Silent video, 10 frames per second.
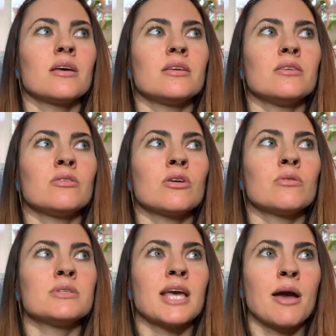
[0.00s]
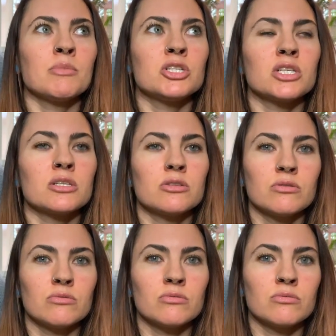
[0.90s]
you know, damaging
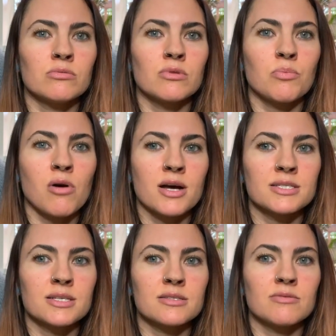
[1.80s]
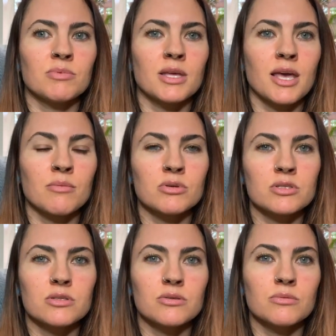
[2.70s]
to the process of being able to